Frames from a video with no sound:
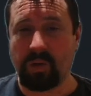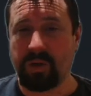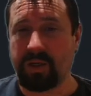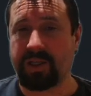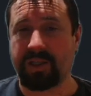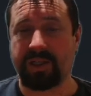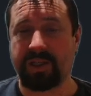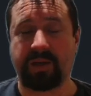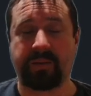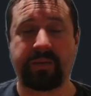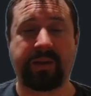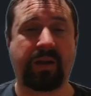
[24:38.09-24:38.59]
into
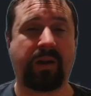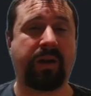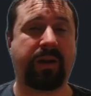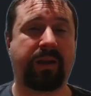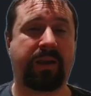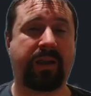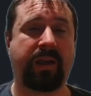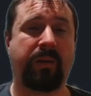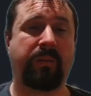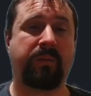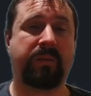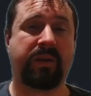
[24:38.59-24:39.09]
something like
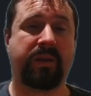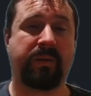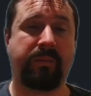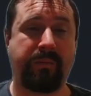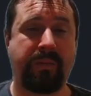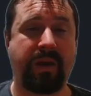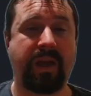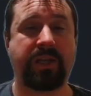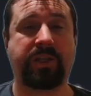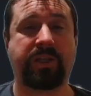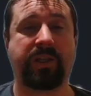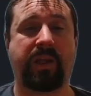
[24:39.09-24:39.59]
GIMP to
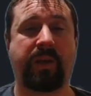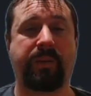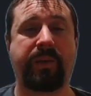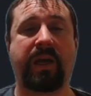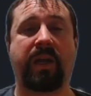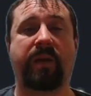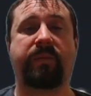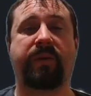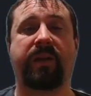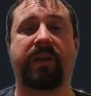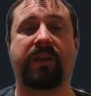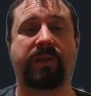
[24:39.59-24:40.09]
measure the amount
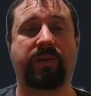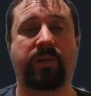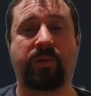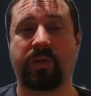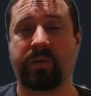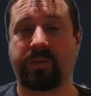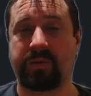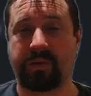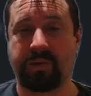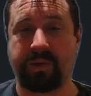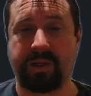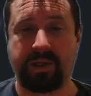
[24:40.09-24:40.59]
of pixels
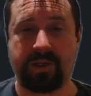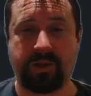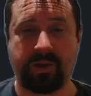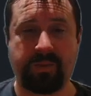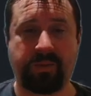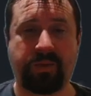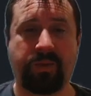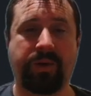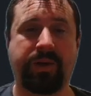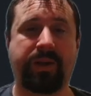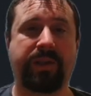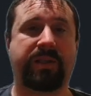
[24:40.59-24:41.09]
between 2
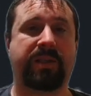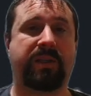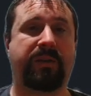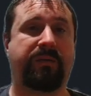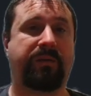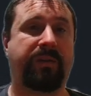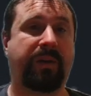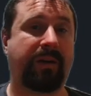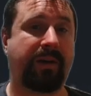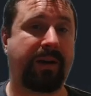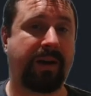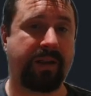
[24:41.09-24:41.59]
points to
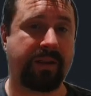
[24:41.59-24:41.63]
figure out